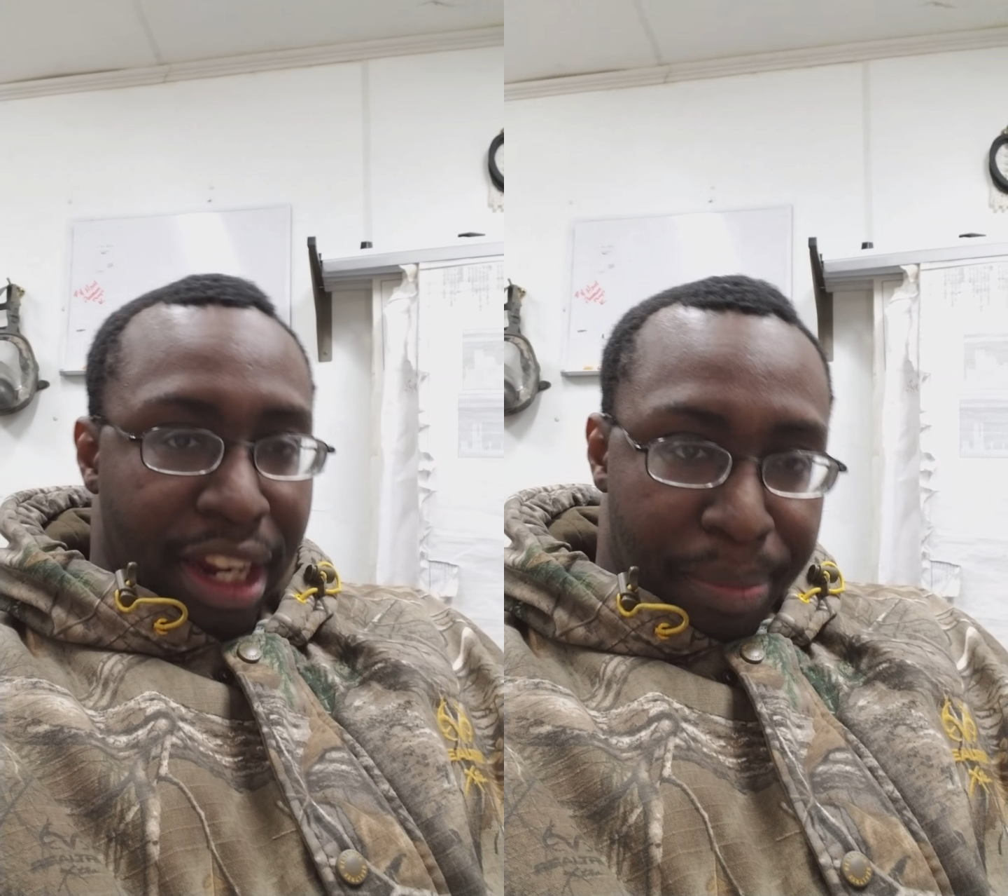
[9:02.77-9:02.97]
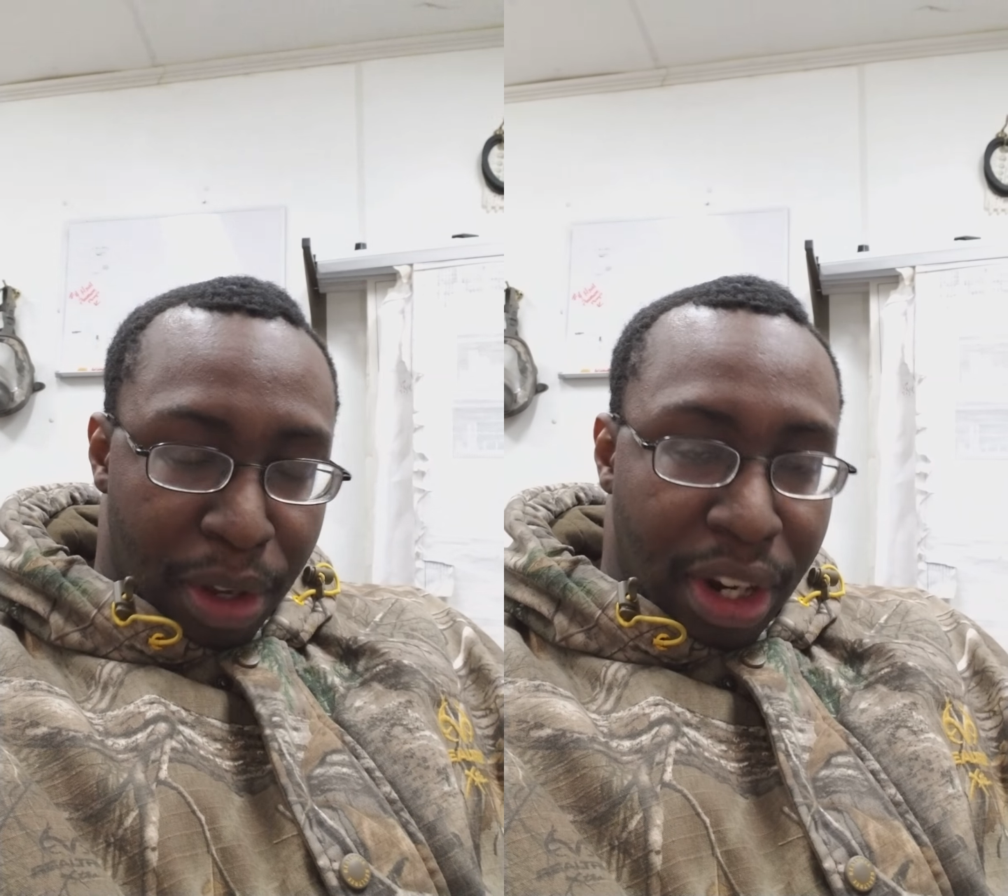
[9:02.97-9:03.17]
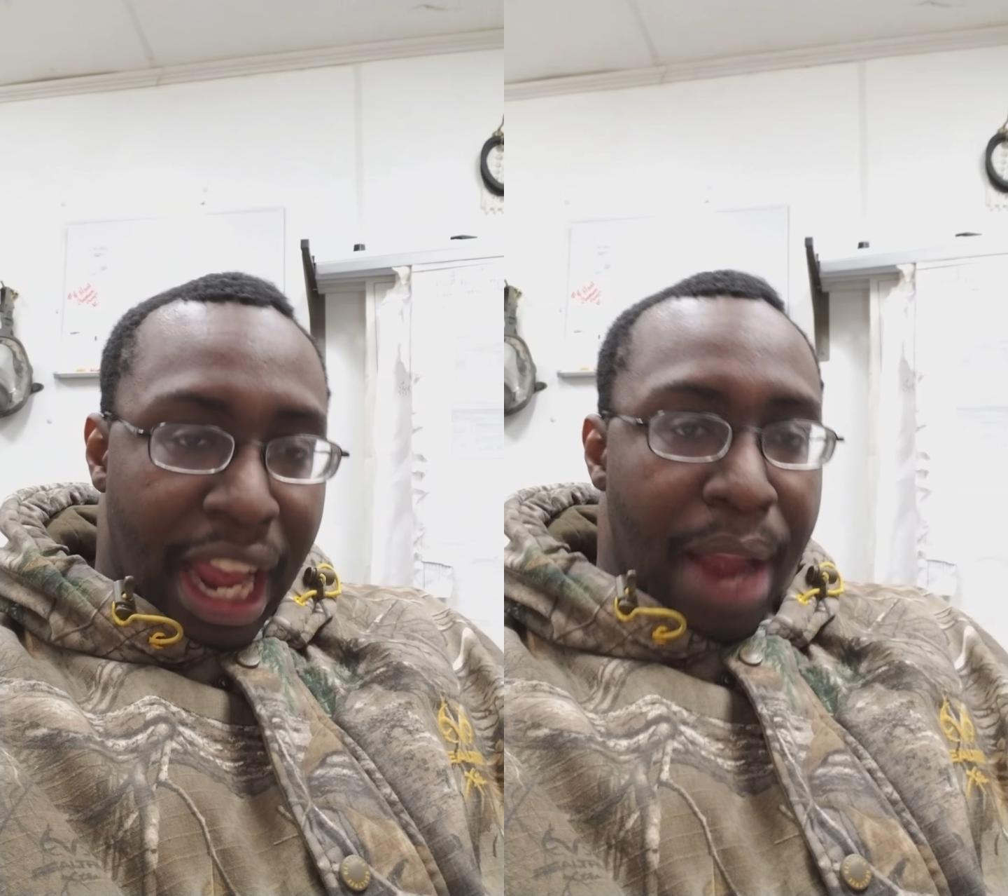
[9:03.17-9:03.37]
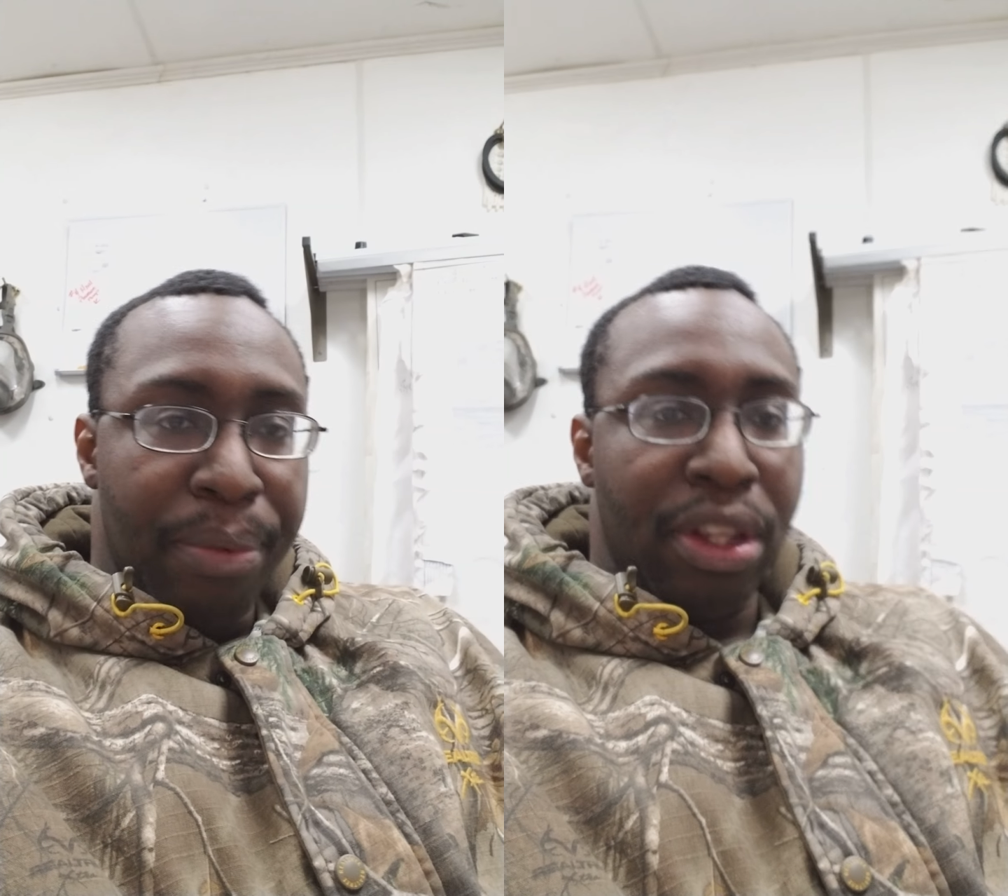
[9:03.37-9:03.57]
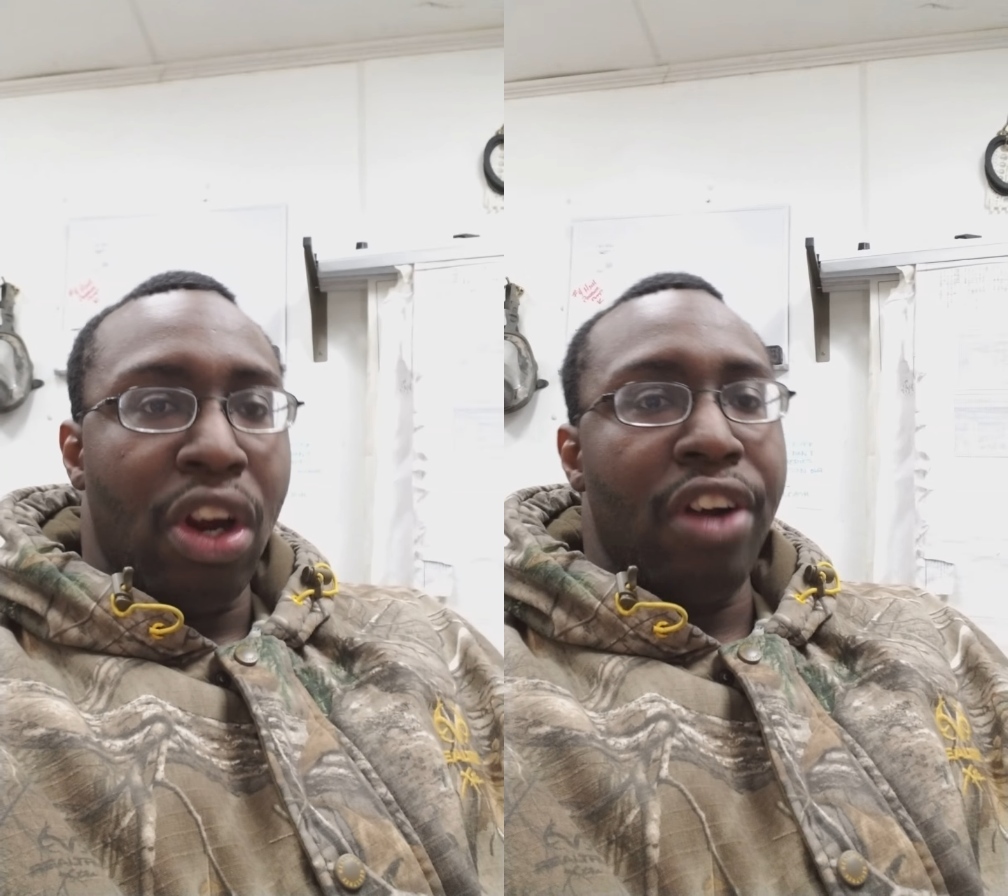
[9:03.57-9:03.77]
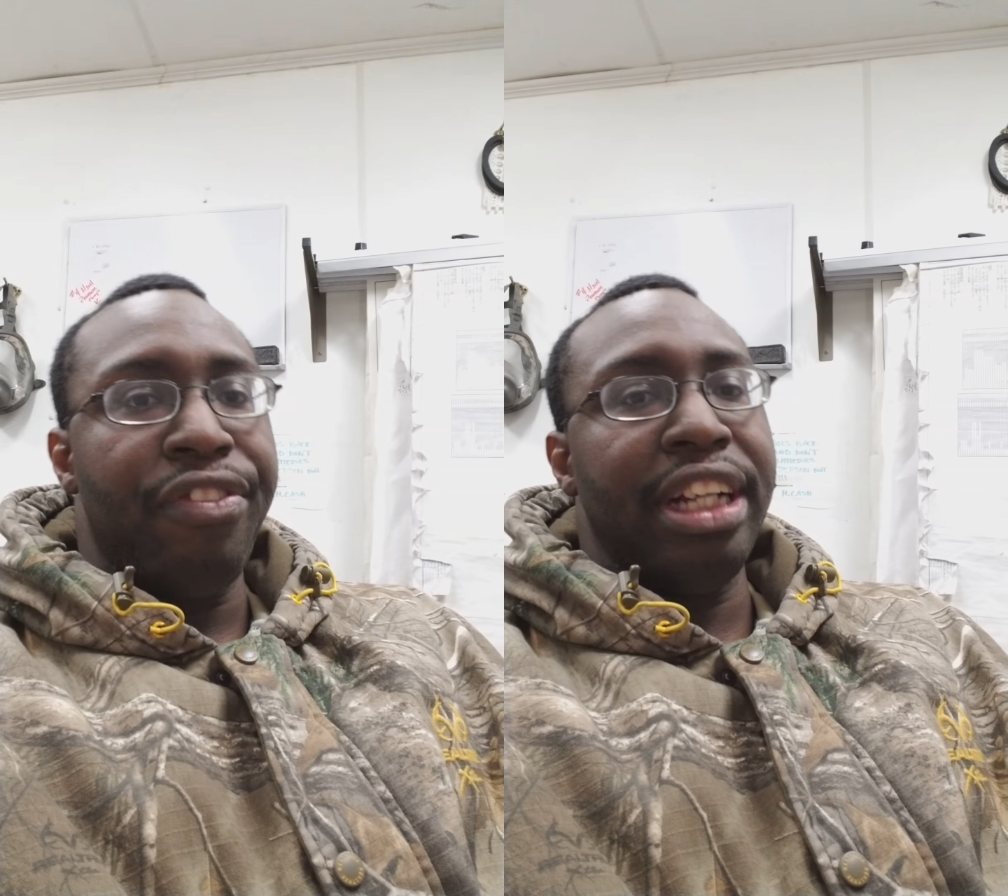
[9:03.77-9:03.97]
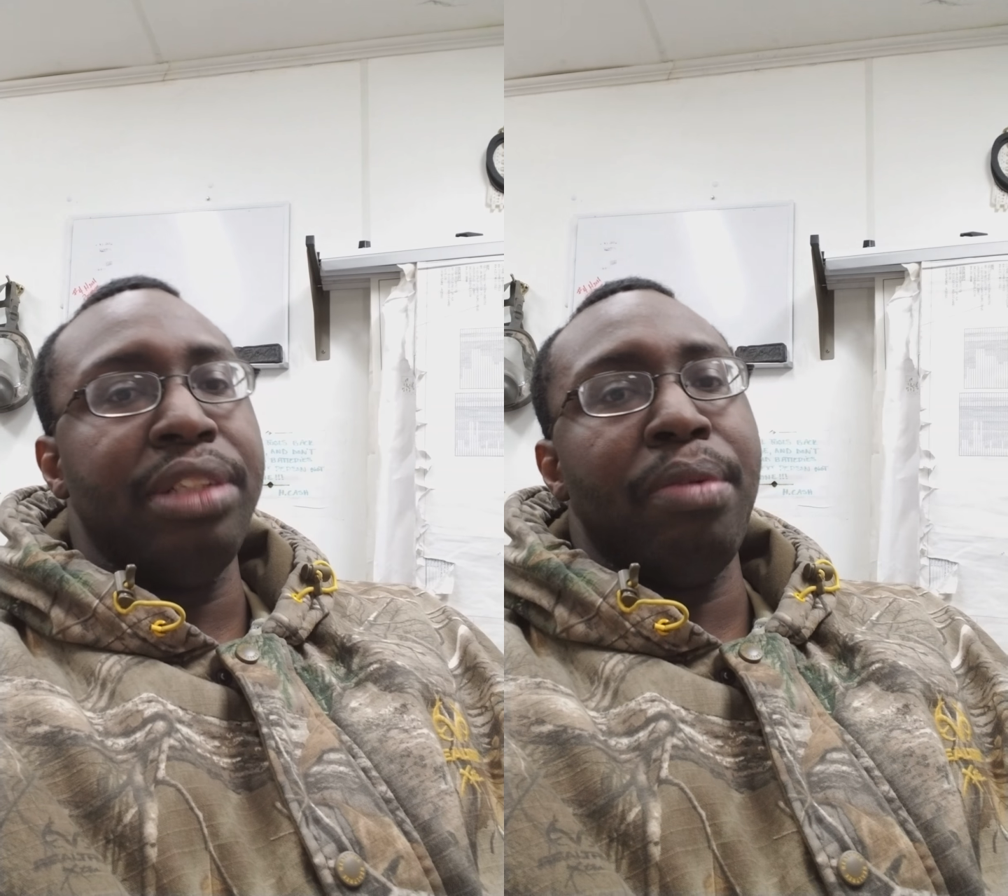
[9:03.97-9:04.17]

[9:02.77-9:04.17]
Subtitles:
communicate with the RFH